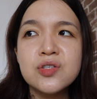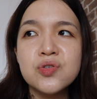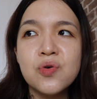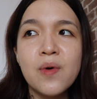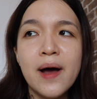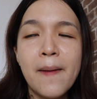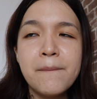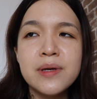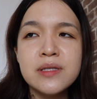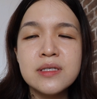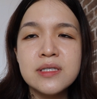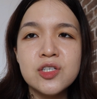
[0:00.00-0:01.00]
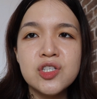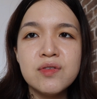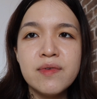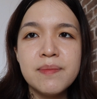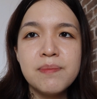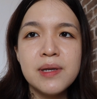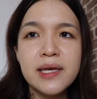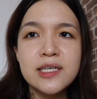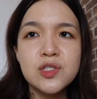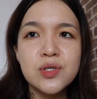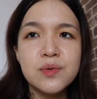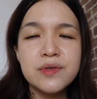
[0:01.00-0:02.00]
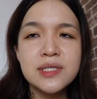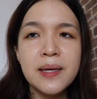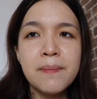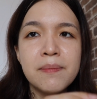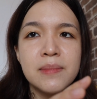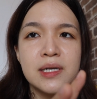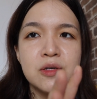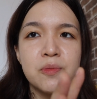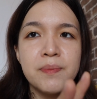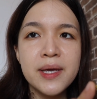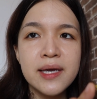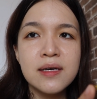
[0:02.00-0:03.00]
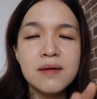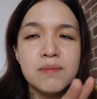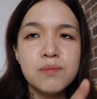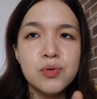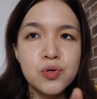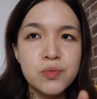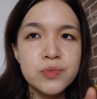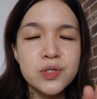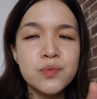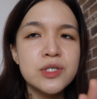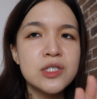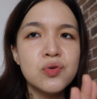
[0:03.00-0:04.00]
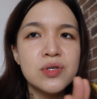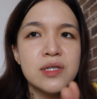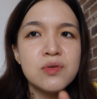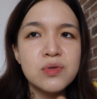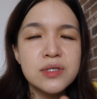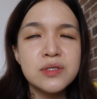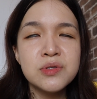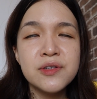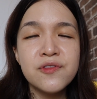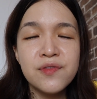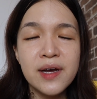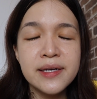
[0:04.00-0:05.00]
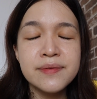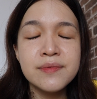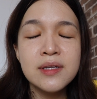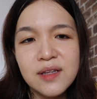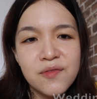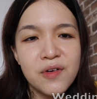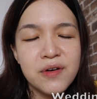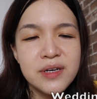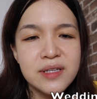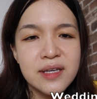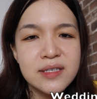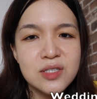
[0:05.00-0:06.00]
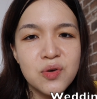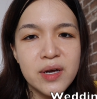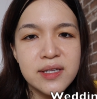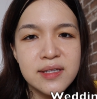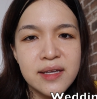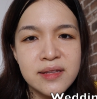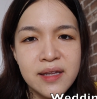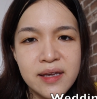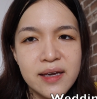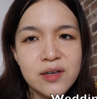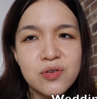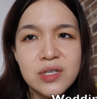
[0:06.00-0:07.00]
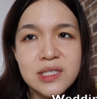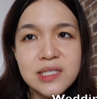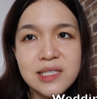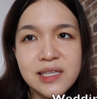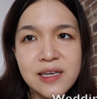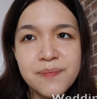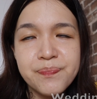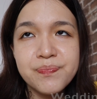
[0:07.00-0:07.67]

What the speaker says: So what happened is that she replaced it with some little pink blooms, which totally looked totally fine. The very next, that night I couldn't sleep.